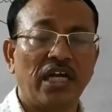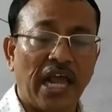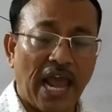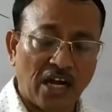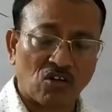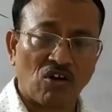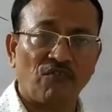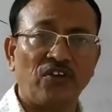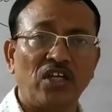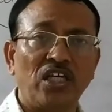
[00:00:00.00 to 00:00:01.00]

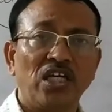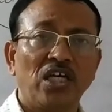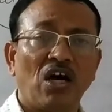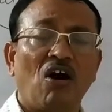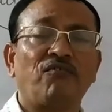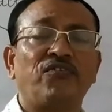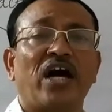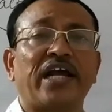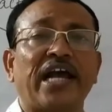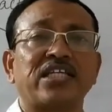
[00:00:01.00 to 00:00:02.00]
Atrophy of
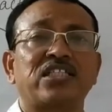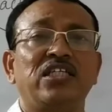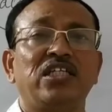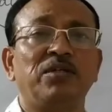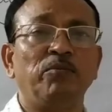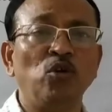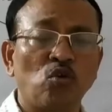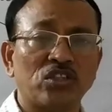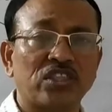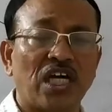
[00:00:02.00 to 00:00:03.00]
the gastric
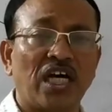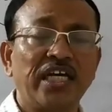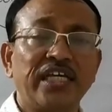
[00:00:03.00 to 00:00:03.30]
mucosa,